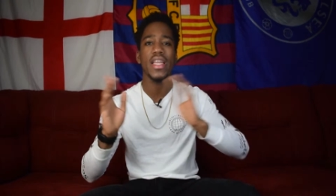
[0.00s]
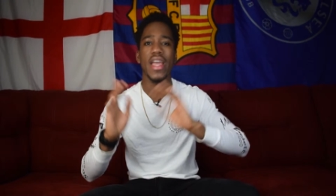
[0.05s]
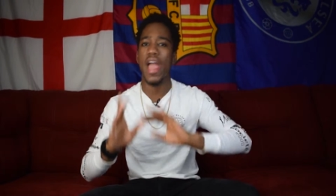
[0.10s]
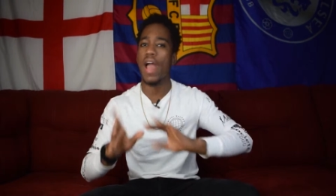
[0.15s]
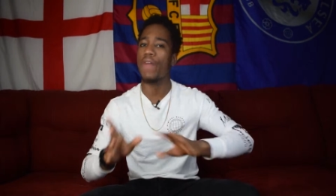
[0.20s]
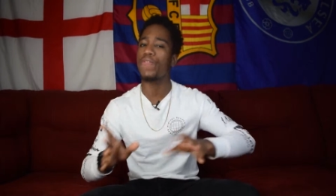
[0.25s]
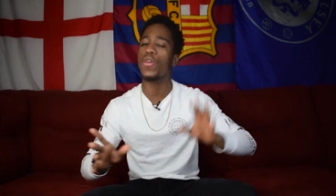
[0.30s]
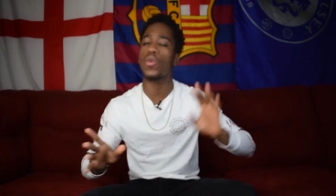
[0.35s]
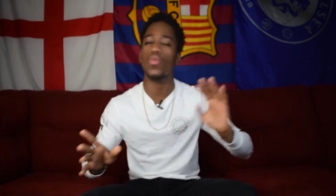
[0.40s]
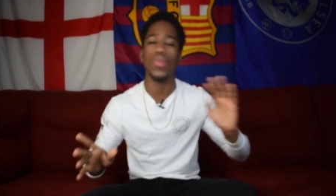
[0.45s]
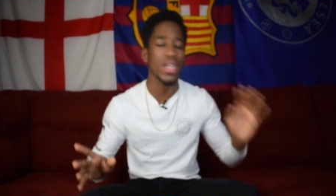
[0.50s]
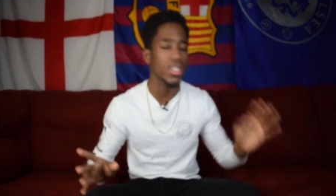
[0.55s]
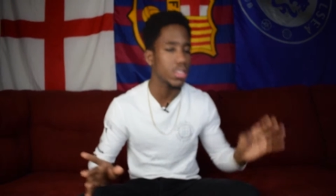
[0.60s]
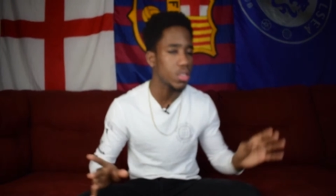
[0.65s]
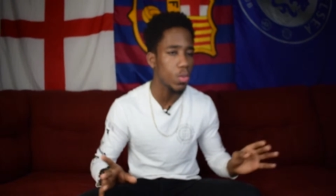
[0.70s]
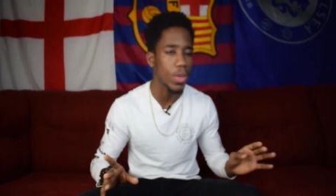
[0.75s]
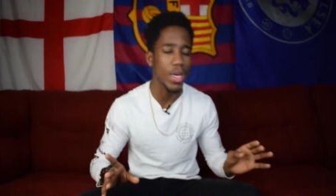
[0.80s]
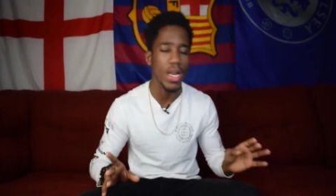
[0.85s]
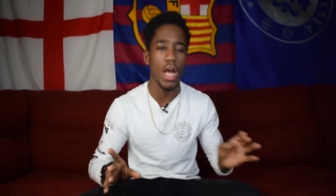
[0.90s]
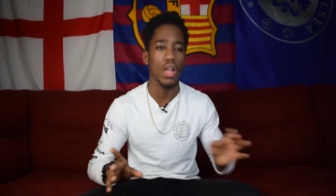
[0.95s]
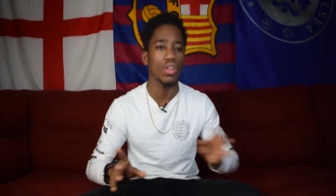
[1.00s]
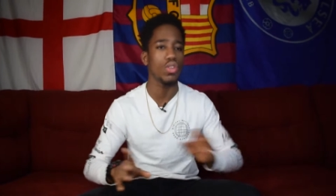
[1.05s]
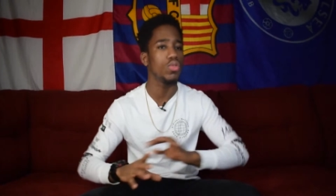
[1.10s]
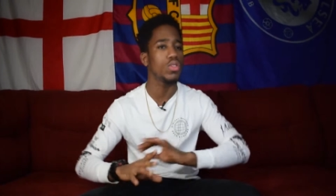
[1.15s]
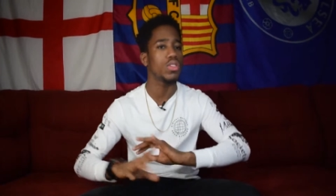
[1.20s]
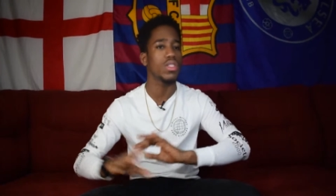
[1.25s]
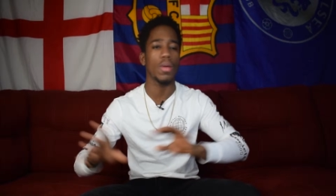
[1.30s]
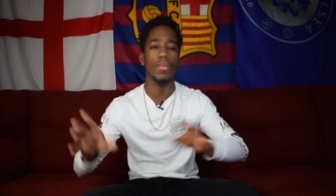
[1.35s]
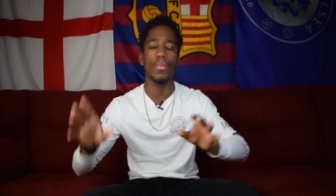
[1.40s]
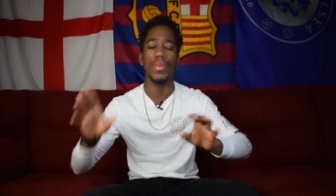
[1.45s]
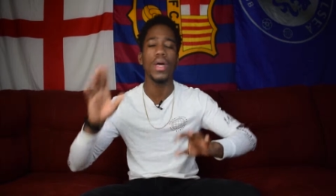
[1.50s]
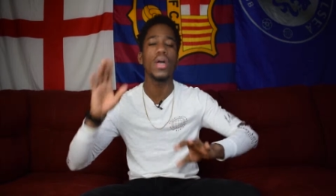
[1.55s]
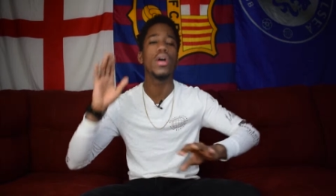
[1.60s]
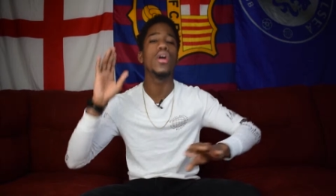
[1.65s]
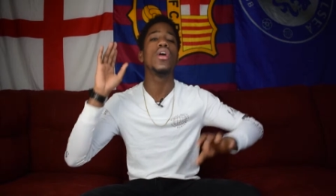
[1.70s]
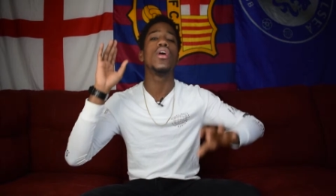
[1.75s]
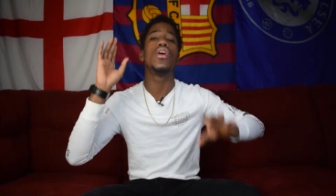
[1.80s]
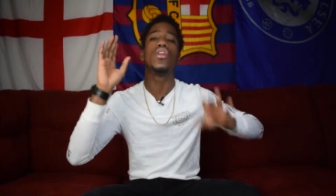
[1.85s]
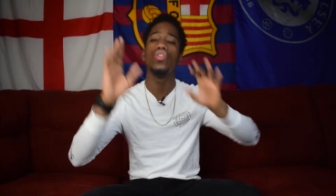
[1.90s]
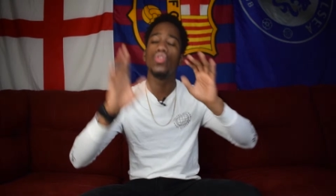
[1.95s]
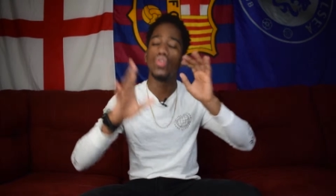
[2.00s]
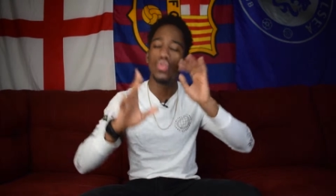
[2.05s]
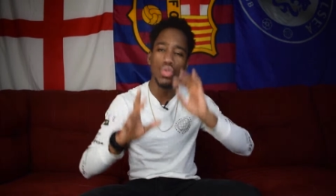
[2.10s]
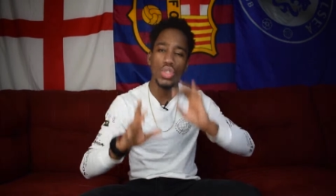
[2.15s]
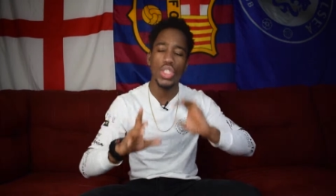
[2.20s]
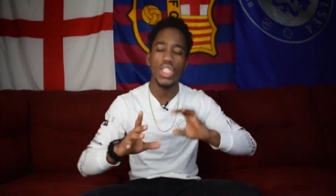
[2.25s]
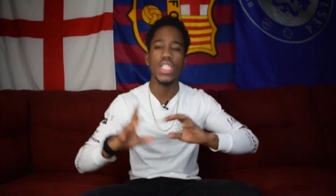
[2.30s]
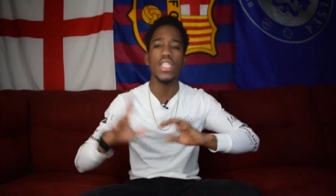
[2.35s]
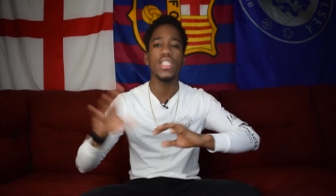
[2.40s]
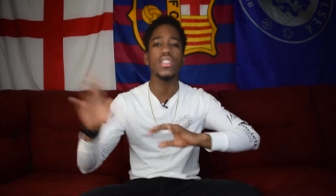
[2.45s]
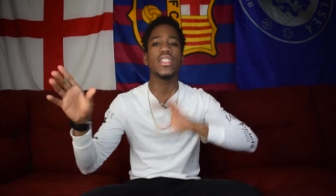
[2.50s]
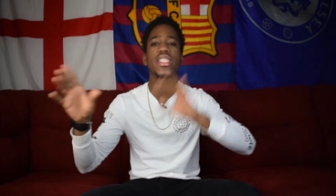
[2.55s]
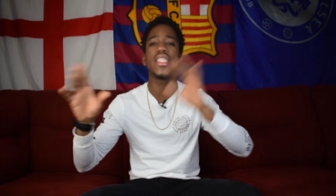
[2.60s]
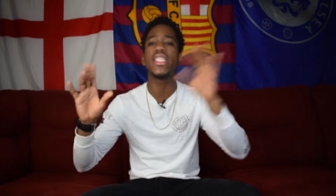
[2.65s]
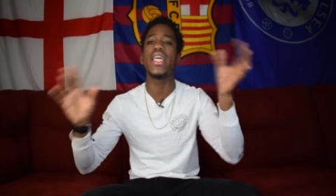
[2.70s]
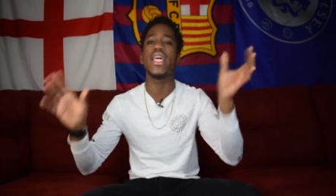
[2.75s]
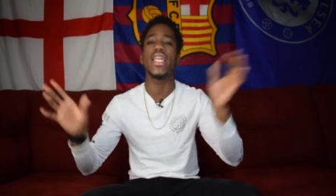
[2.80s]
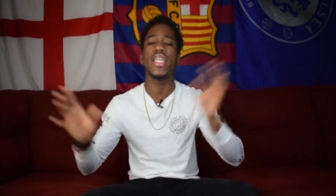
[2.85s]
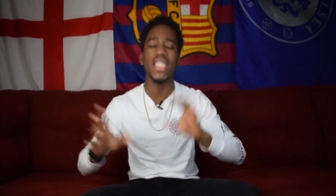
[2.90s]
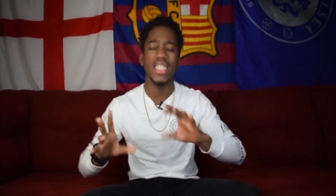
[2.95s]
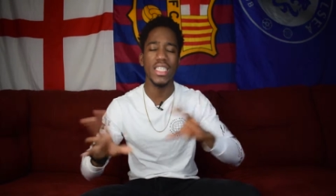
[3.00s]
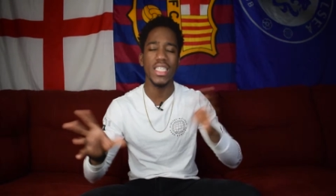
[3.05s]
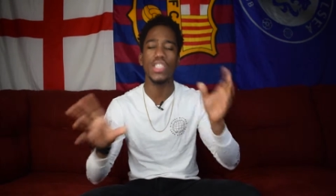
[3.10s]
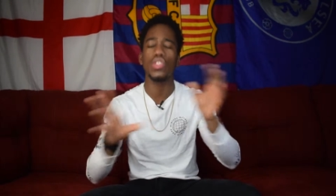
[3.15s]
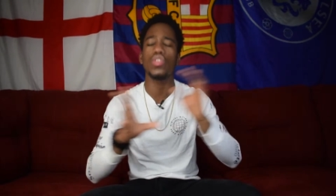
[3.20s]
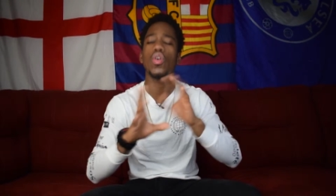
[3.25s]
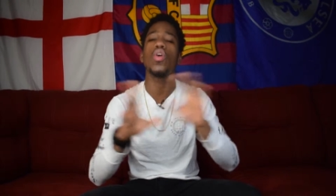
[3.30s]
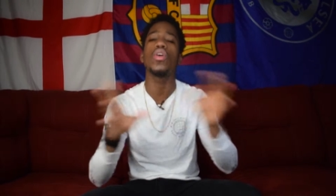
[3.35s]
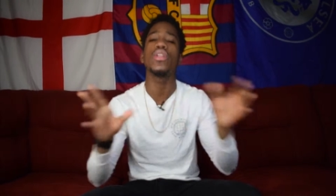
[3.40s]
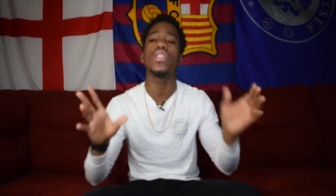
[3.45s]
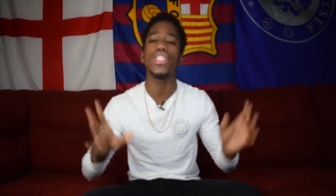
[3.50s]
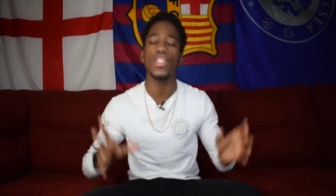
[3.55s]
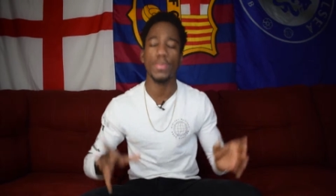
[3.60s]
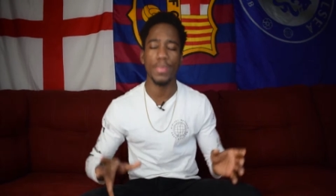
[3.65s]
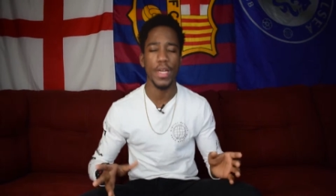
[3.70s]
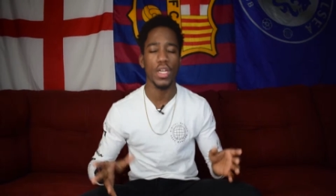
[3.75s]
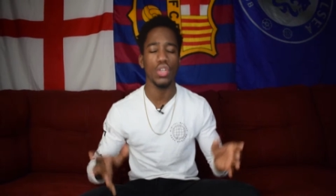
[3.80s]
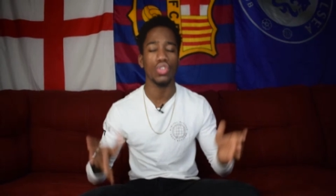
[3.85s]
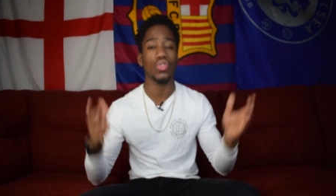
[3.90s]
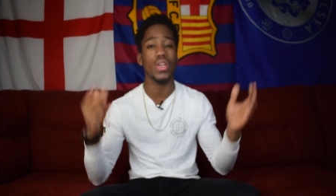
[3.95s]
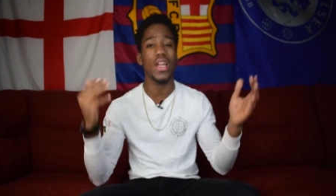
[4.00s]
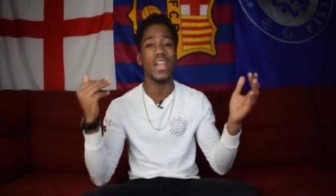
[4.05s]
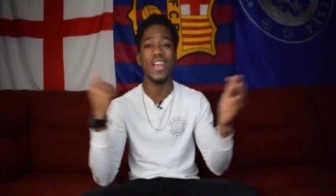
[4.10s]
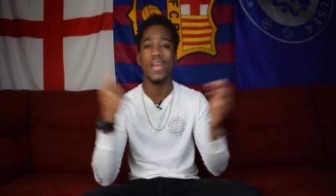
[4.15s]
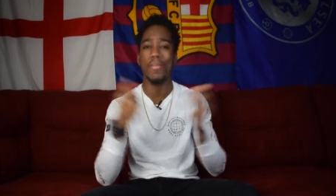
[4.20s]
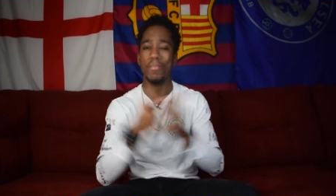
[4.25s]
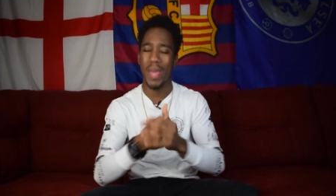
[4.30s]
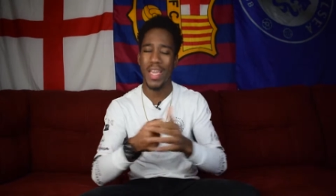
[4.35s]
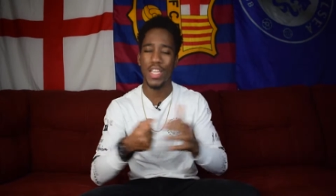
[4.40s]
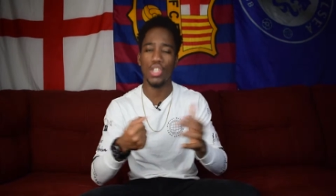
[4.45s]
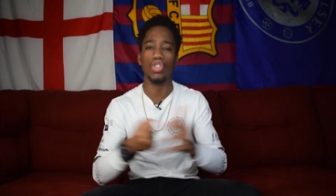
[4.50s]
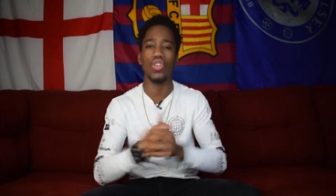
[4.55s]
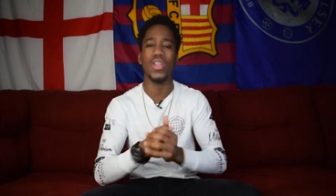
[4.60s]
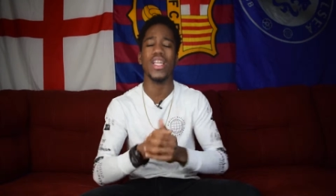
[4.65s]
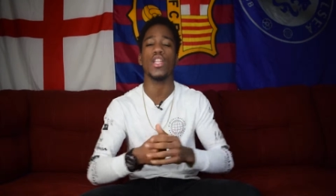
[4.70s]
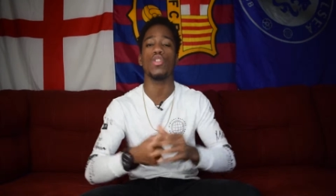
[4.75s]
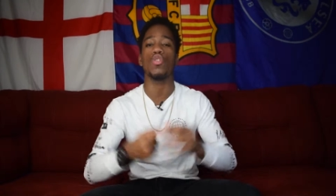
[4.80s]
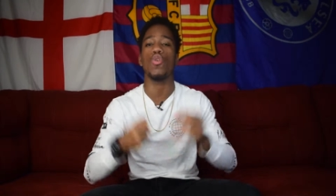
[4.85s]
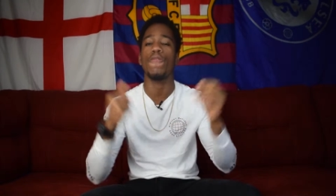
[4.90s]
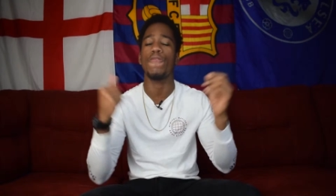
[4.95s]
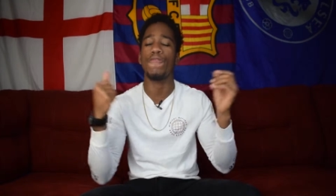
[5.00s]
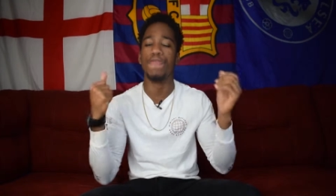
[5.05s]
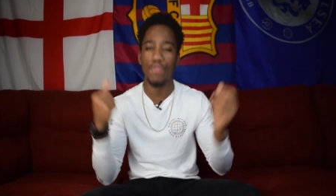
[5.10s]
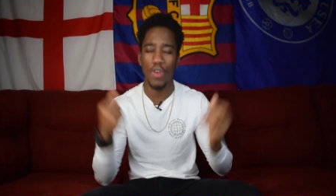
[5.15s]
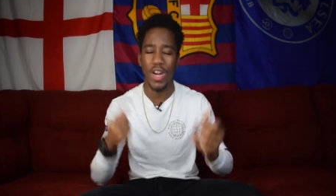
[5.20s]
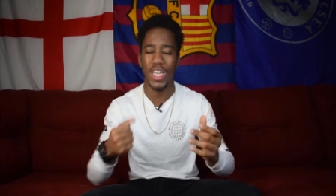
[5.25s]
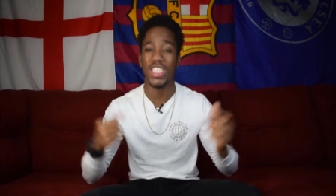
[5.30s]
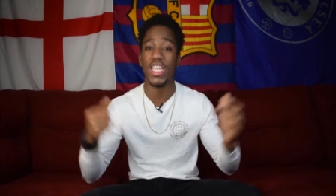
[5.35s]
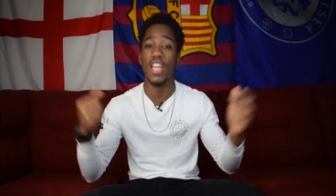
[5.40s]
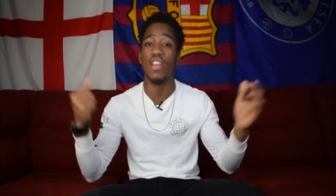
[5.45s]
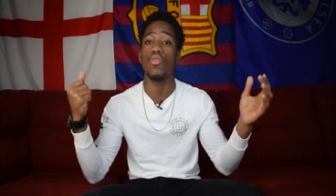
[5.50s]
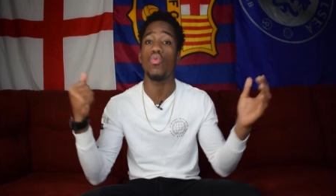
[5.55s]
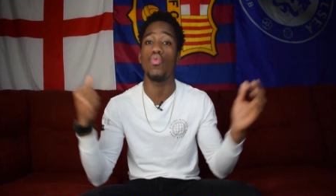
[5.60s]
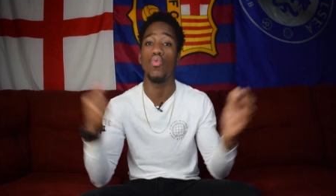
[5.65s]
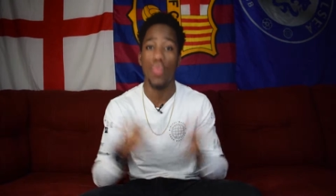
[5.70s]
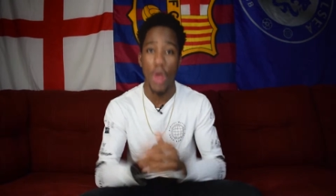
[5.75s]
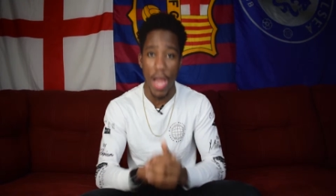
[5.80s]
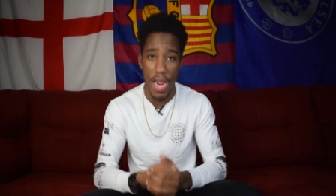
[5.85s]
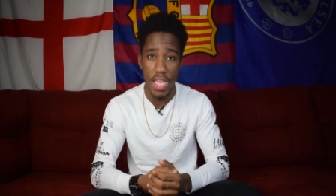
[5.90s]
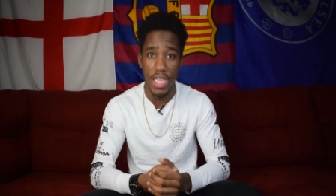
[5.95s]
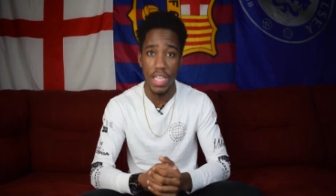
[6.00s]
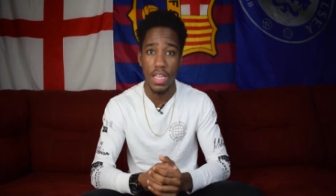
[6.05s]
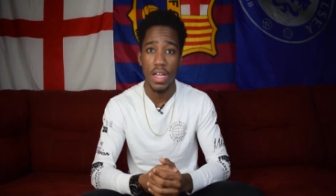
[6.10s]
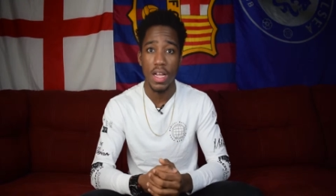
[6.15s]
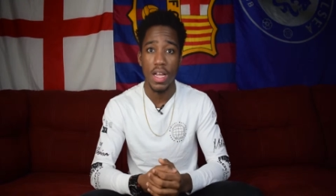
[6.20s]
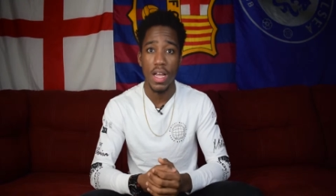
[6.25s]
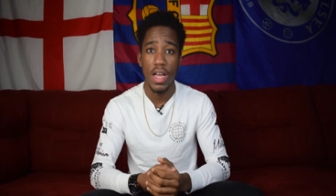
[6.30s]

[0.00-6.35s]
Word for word: They have to rest the Ronaldos, the Benucci's, Chiellini's, all these players so that they make sure that they're fresh and ready